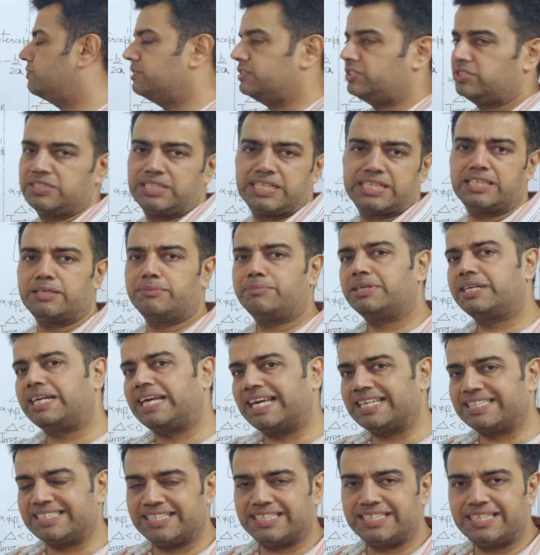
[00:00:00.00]
which is nothing but
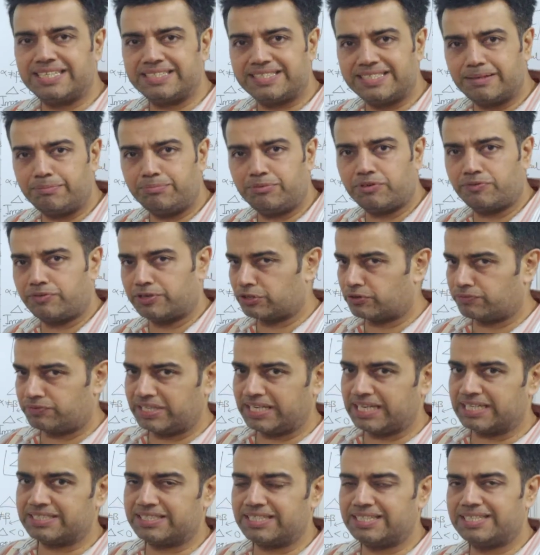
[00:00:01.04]
x-intercept, one of
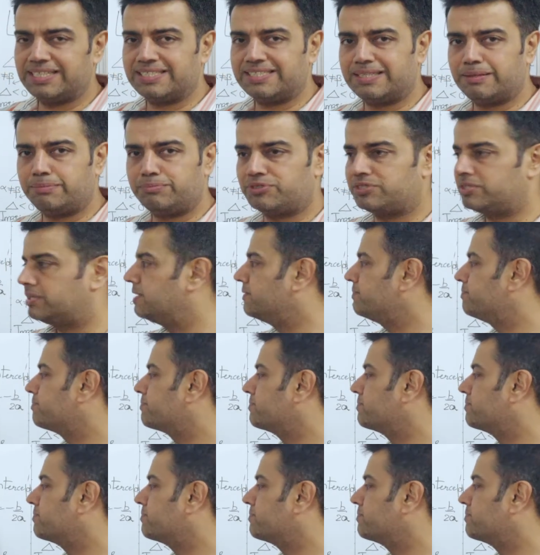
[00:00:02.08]
the x-intercepts,